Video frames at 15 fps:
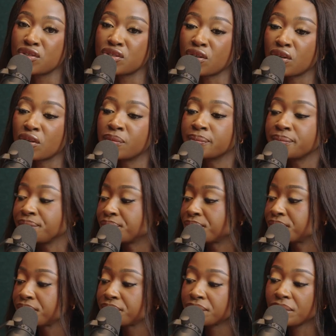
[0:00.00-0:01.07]
So
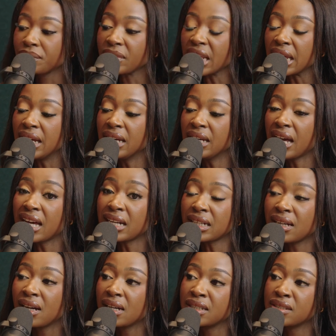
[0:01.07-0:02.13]
I had a
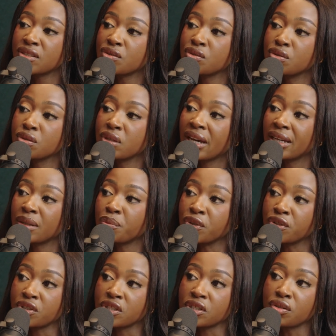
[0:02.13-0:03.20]
client who had
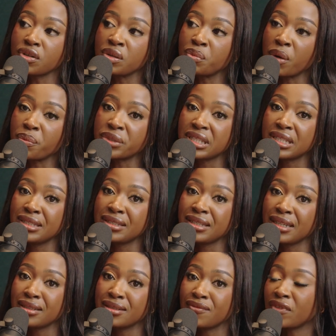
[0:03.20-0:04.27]
purchased 3 properties
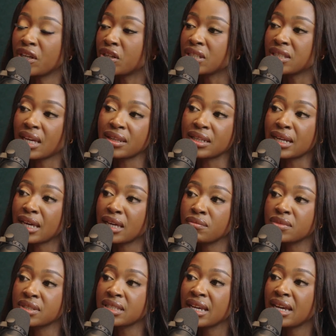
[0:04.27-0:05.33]
in various other
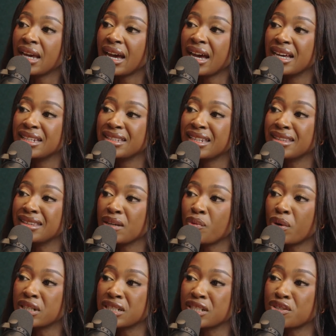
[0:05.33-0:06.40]
names, and then they
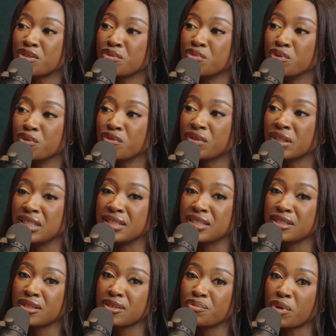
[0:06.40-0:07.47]
wanted to move
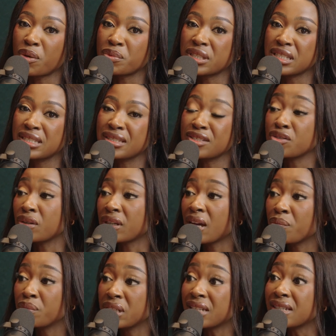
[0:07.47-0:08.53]
these properties into a
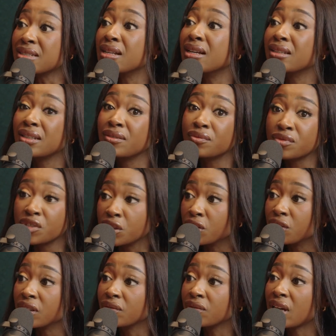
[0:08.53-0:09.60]
company because now
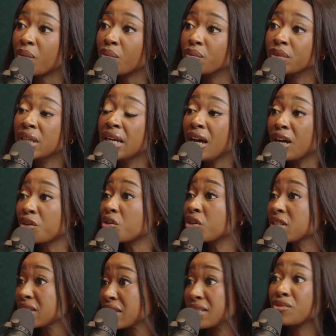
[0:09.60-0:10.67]
they've come
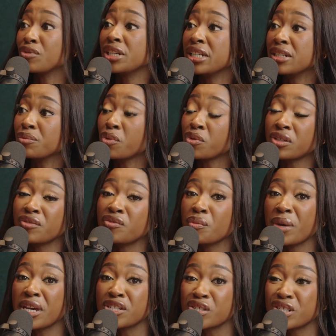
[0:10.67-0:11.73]
across this really important
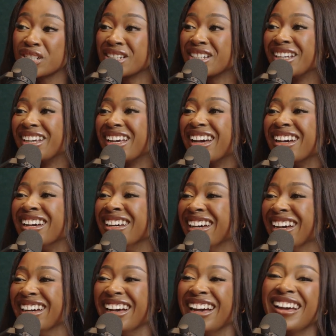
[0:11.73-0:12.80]
information,
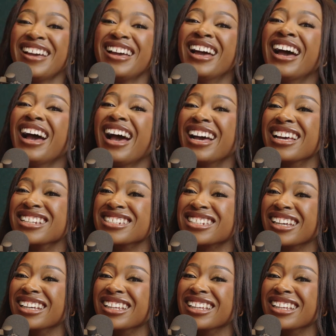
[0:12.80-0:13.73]
and